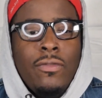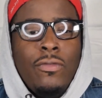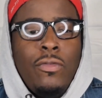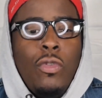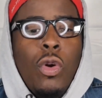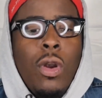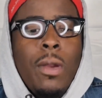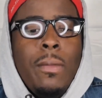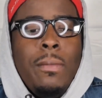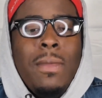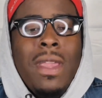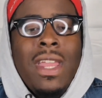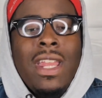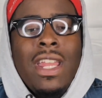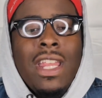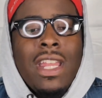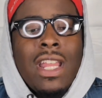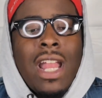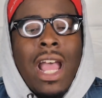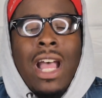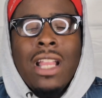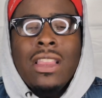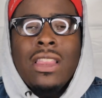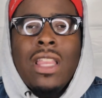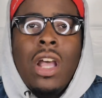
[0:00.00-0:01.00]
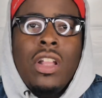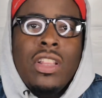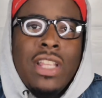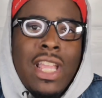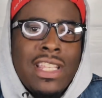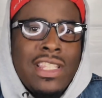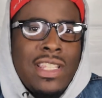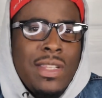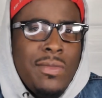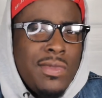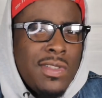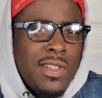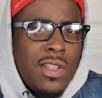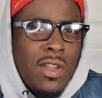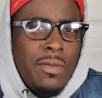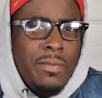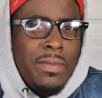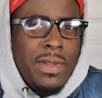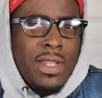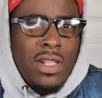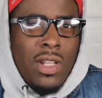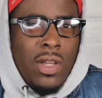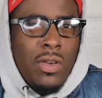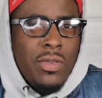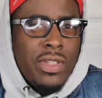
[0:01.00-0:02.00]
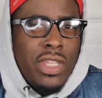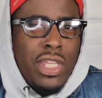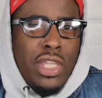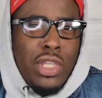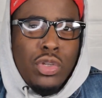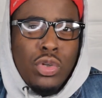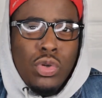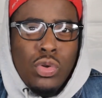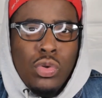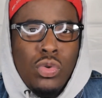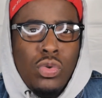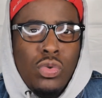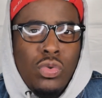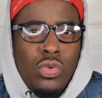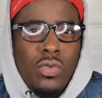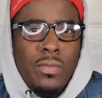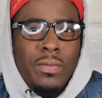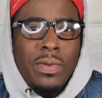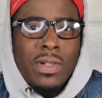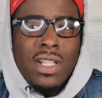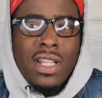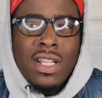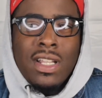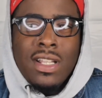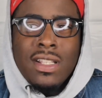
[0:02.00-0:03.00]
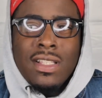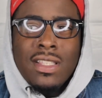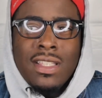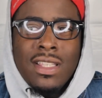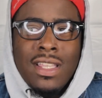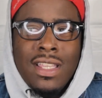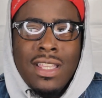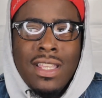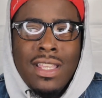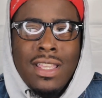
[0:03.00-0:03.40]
for a minute I thought that shit was gonna be low-key cool because,